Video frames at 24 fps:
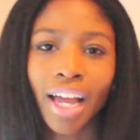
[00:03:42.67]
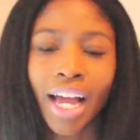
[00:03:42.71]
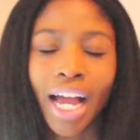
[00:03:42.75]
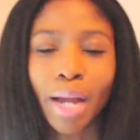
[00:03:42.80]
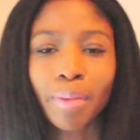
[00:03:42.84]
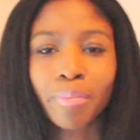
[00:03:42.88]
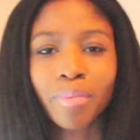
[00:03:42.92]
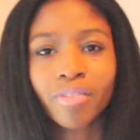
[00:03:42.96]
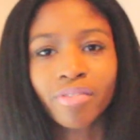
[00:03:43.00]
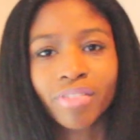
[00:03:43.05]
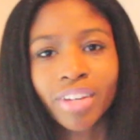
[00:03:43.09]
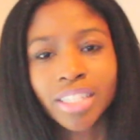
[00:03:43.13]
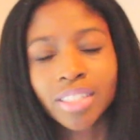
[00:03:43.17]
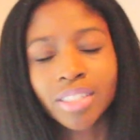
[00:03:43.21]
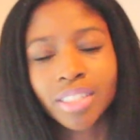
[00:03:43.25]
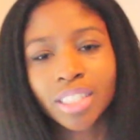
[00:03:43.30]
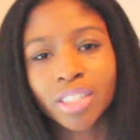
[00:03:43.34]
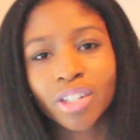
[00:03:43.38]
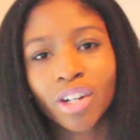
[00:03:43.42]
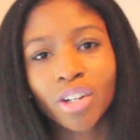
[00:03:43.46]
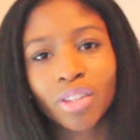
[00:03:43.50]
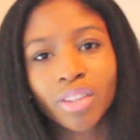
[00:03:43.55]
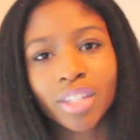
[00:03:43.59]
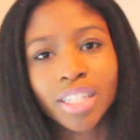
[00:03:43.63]
I'm
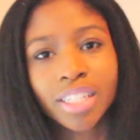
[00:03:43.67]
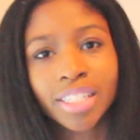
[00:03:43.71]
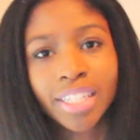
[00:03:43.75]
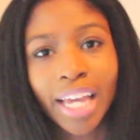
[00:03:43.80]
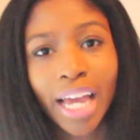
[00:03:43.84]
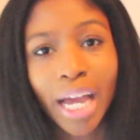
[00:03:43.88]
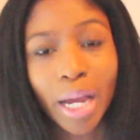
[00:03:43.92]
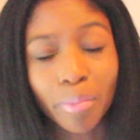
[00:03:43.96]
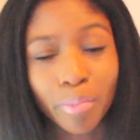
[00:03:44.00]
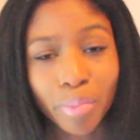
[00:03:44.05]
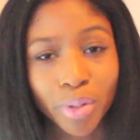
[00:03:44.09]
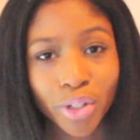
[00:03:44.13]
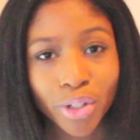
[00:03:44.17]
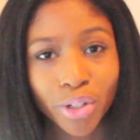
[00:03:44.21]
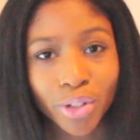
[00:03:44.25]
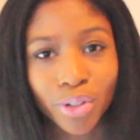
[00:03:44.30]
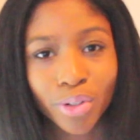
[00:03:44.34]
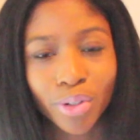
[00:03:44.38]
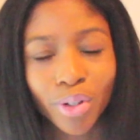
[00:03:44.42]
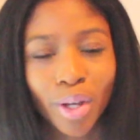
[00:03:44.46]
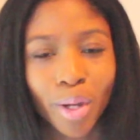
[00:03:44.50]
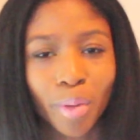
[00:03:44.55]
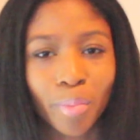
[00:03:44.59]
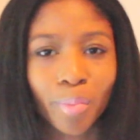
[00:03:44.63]
investing all this
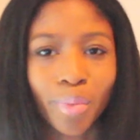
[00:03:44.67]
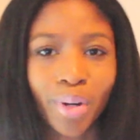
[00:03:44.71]
capital,